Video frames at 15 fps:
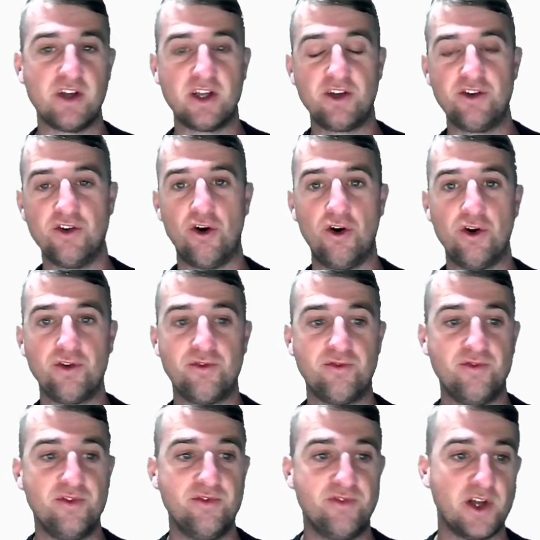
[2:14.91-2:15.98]

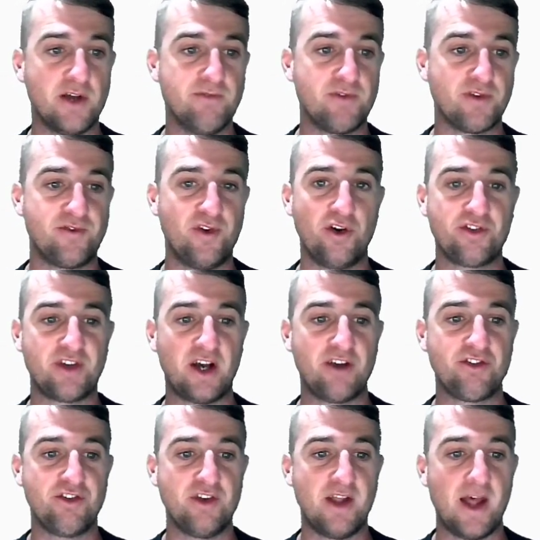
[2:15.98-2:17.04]
ignored the, the
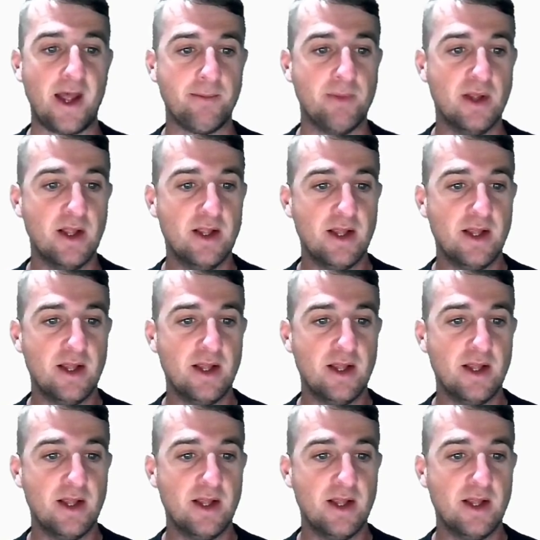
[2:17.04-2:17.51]
Forsage name,